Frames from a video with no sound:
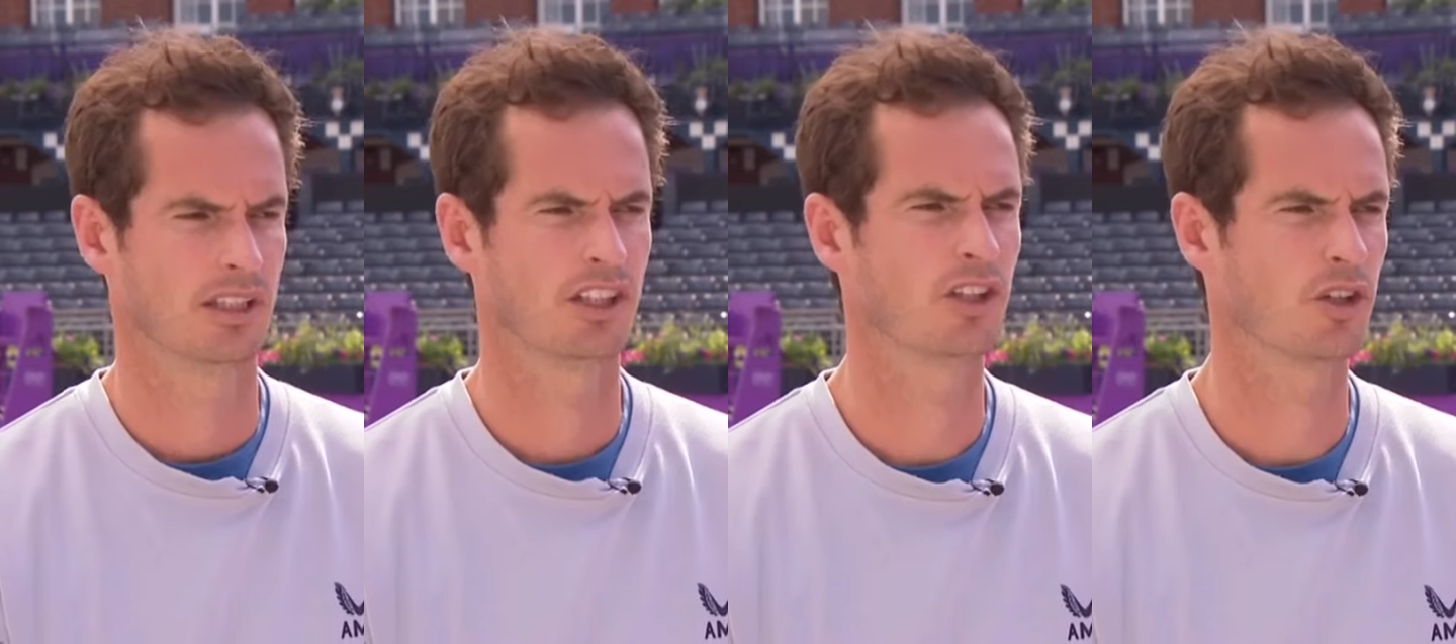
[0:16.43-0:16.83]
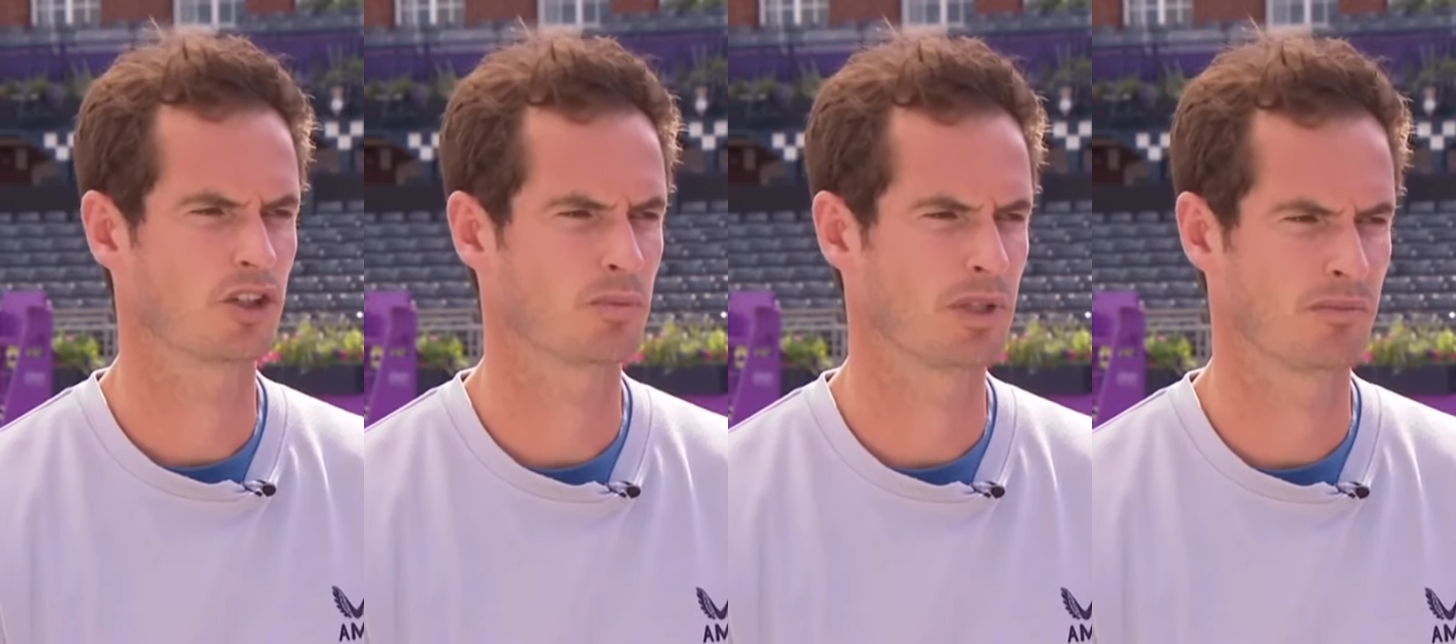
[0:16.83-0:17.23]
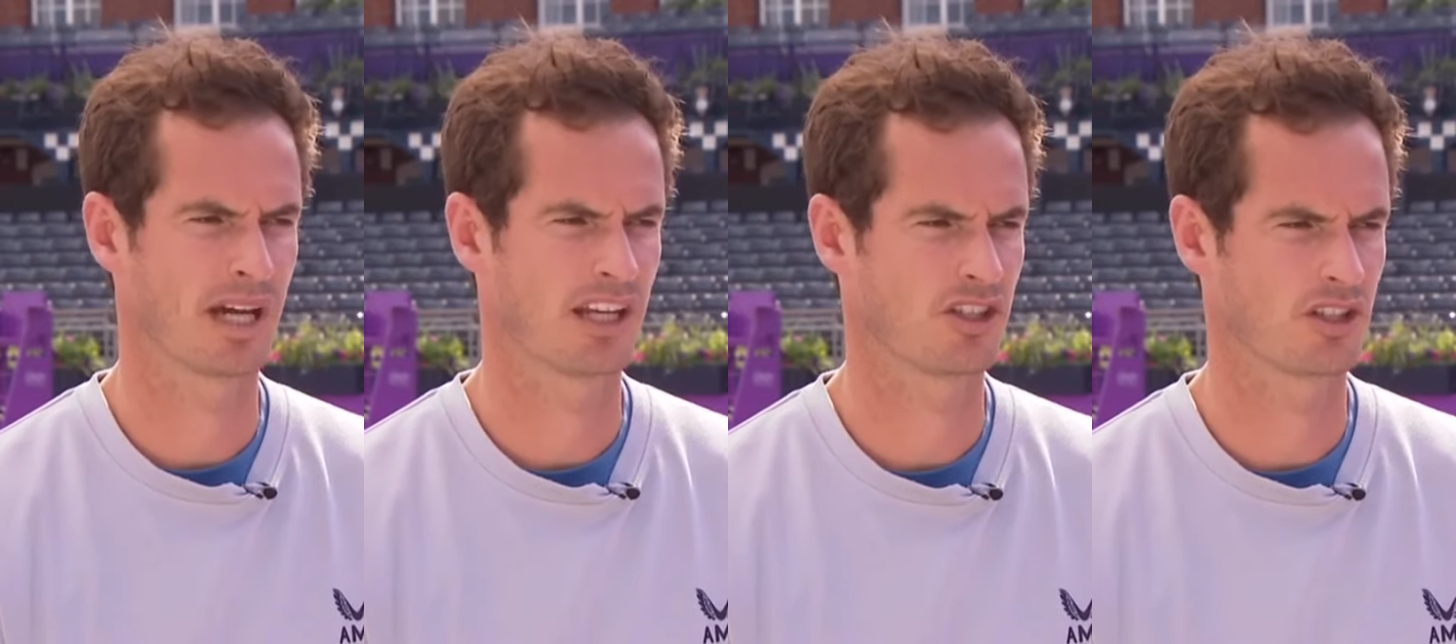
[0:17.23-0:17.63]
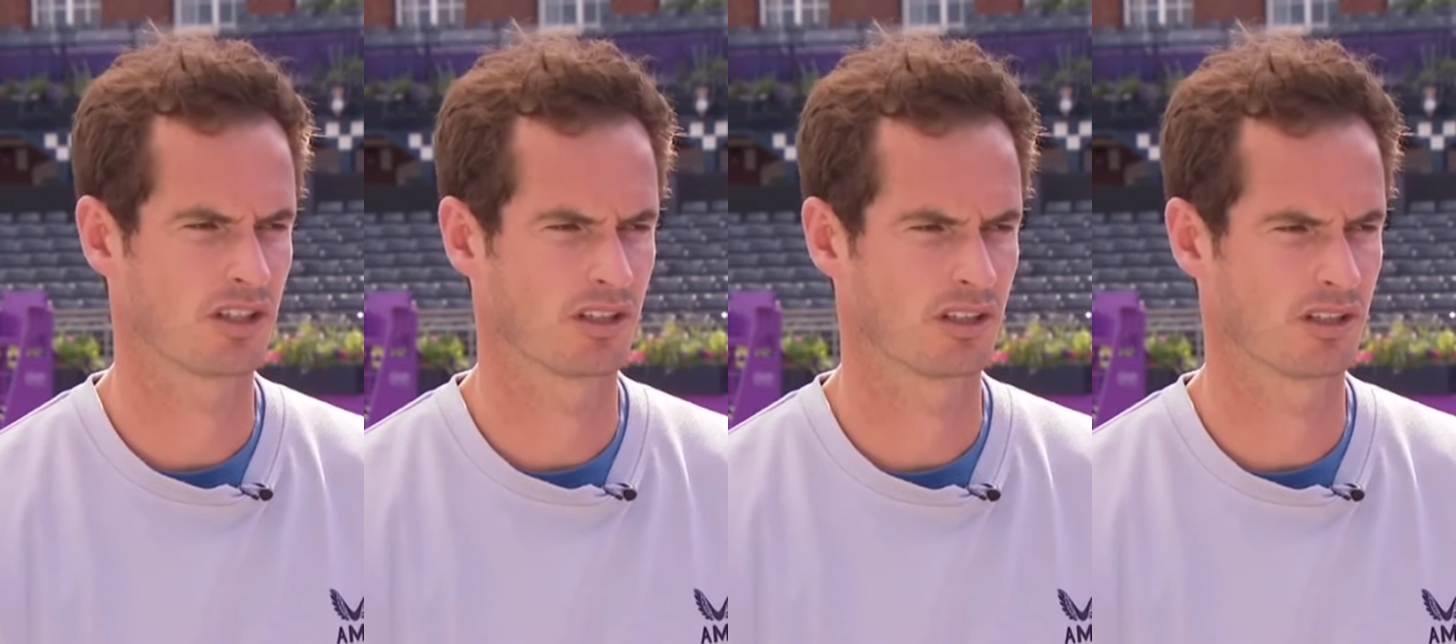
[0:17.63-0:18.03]
You know, it's just been
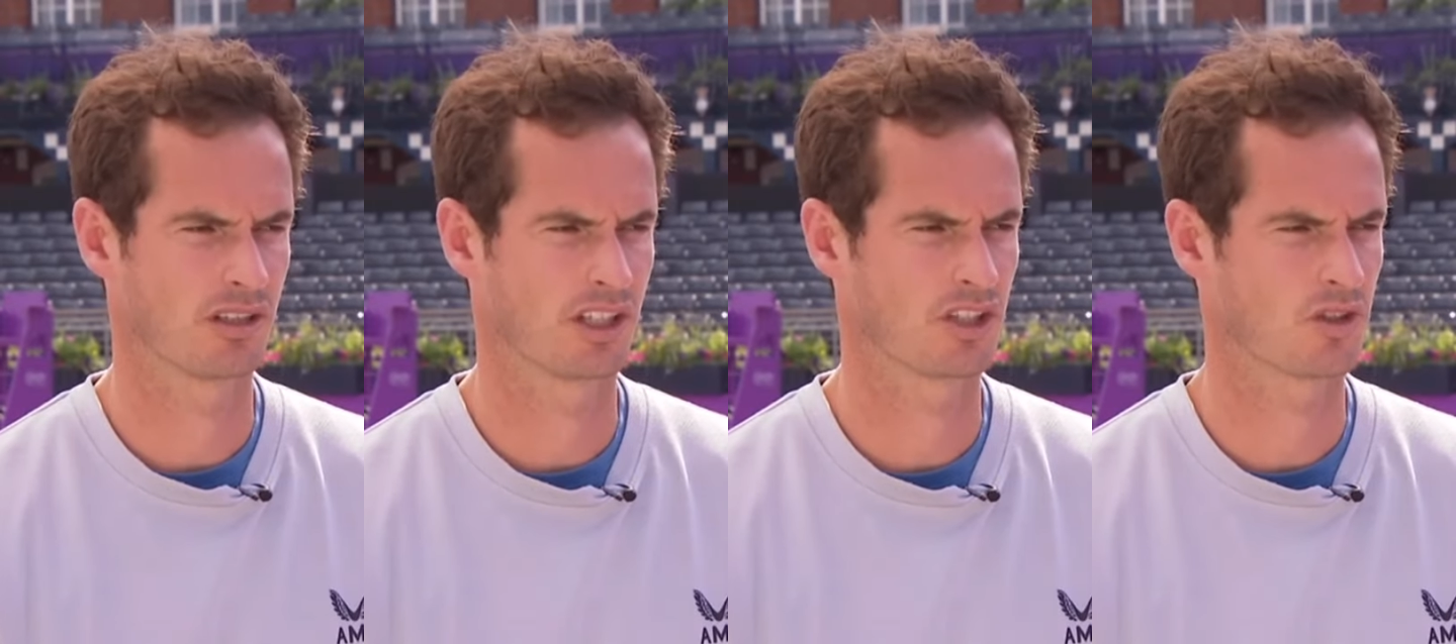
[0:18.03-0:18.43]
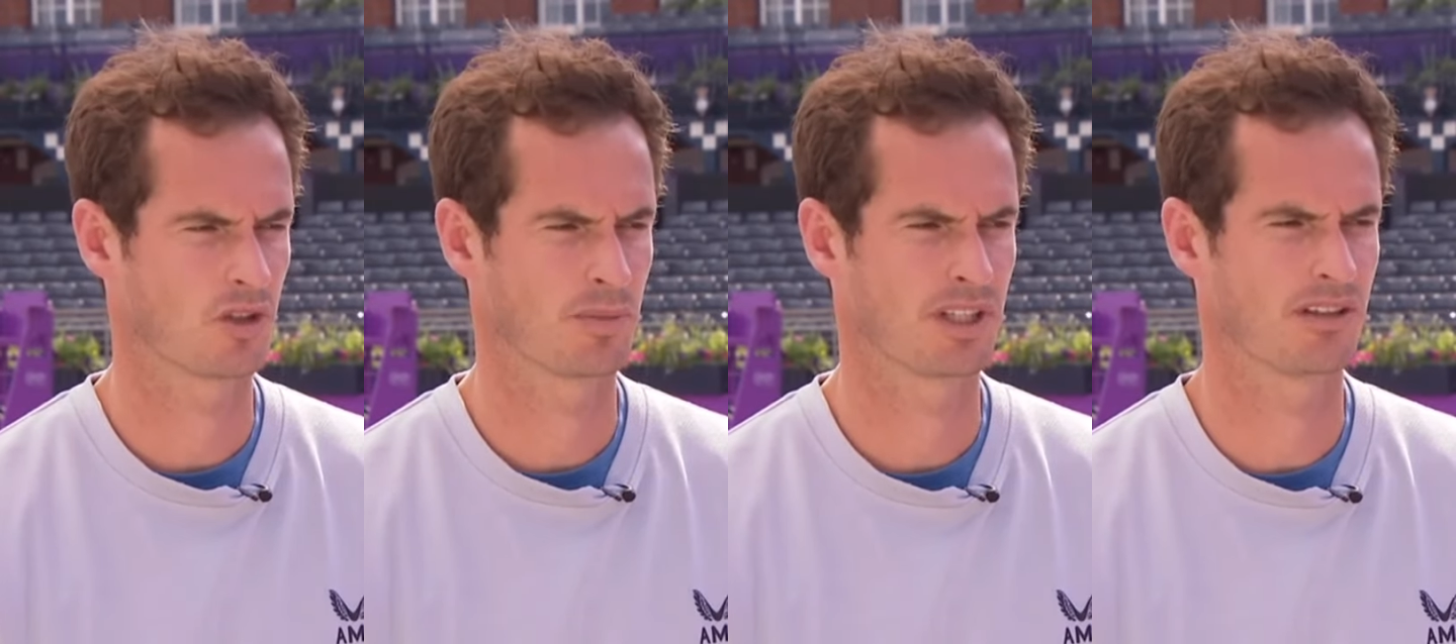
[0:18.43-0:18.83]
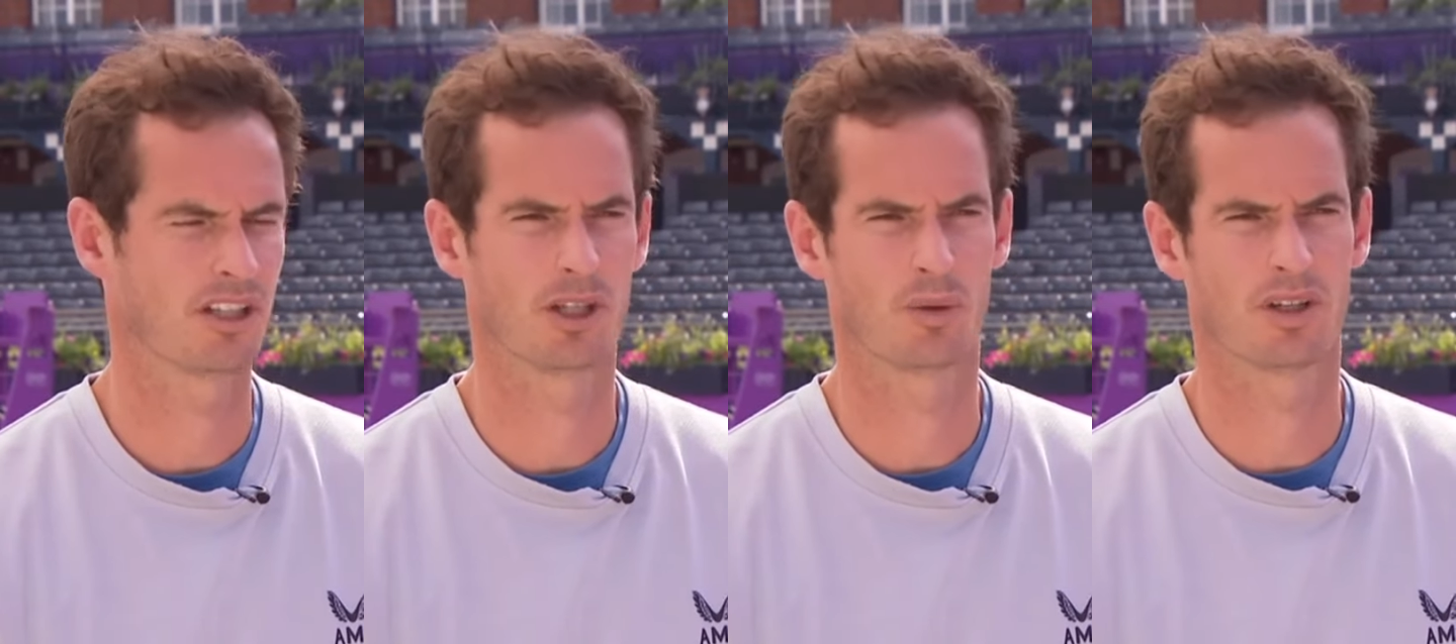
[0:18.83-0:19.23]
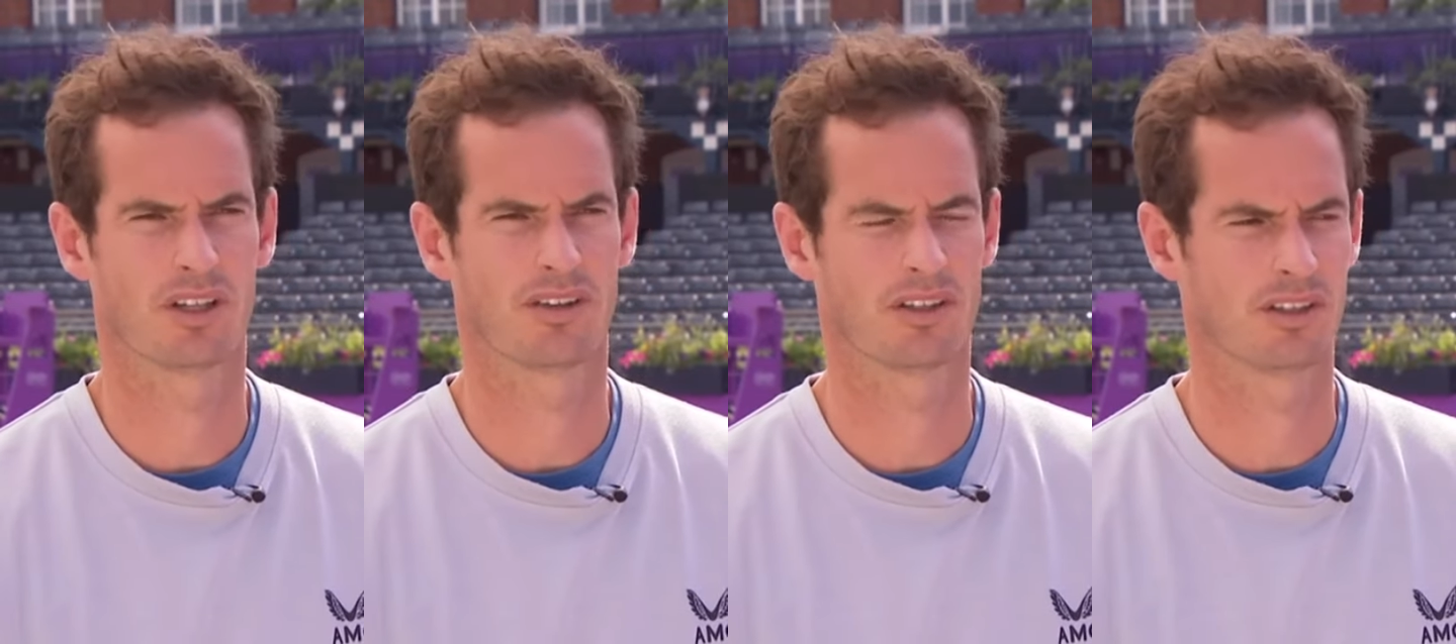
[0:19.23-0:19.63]
managing the issue I've been dealing
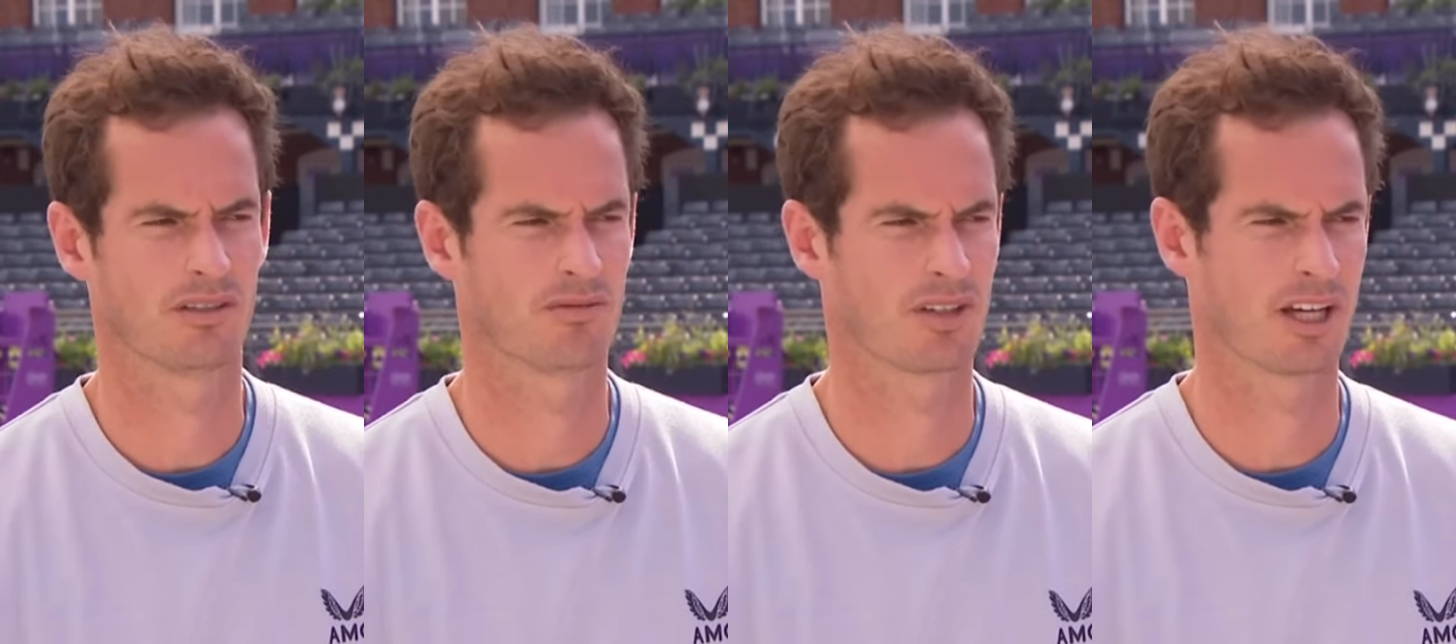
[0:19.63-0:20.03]
with, and